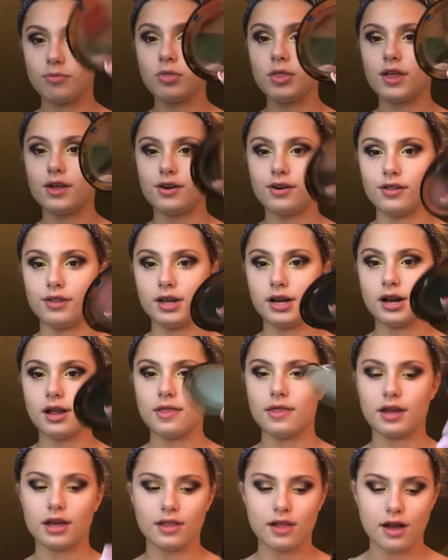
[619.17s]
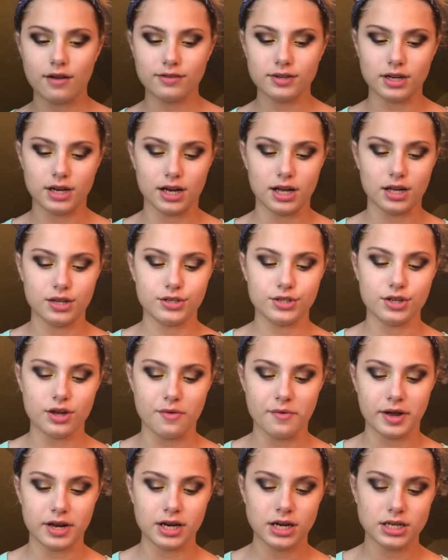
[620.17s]
literally nothing left in it, so
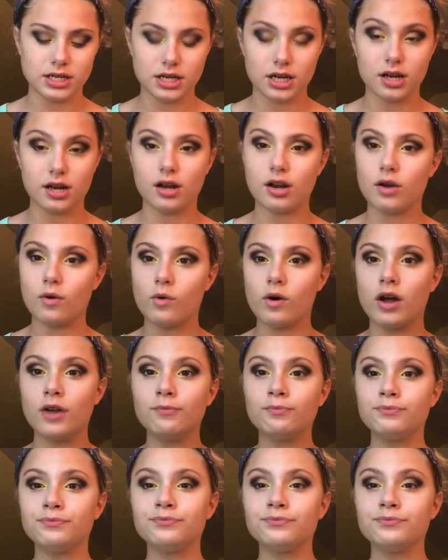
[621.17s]
I need to get a new one.